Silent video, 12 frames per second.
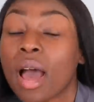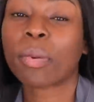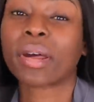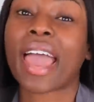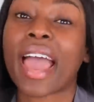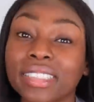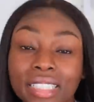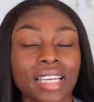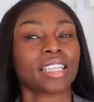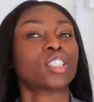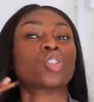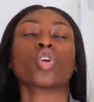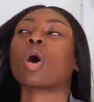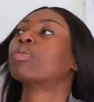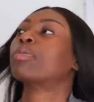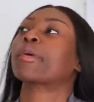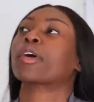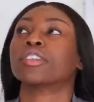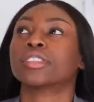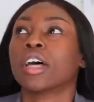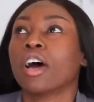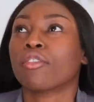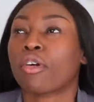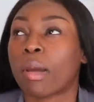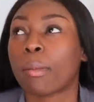But I actually stopped because from a